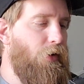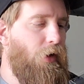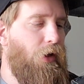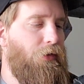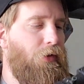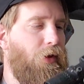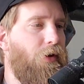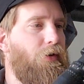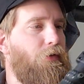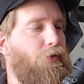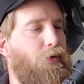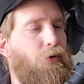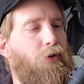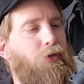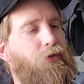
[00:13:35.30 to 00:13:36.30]
And then of
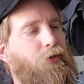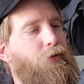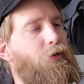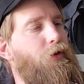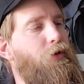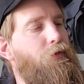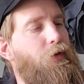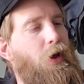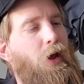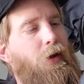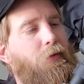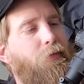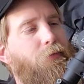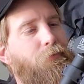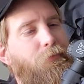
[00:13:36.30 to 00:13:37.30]
course you've
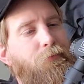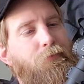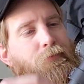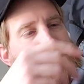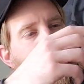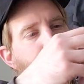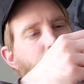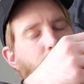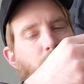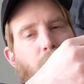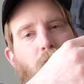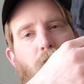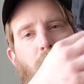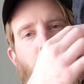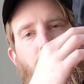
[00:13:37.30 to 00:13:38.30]
got
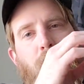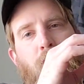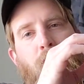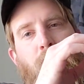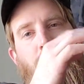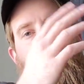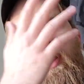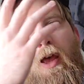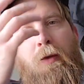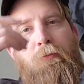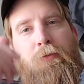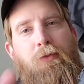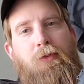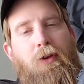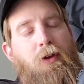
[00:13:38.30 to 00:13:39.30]
regular
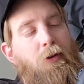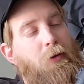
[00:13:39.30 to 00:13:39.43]
capped